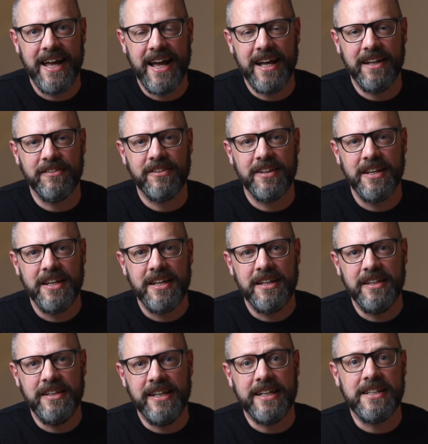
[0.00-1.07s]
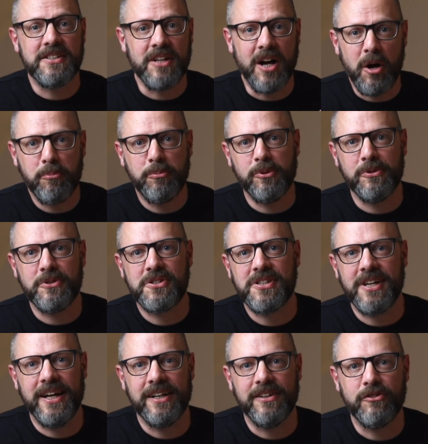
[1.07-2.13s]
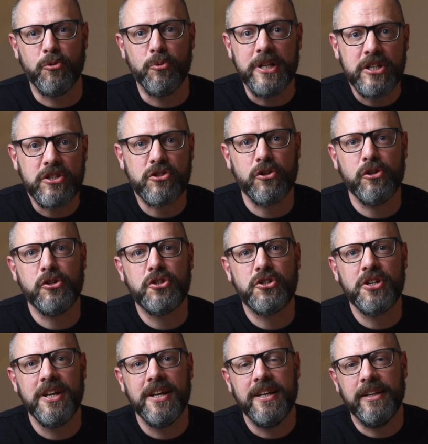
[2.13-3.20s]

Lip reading: and the examples and research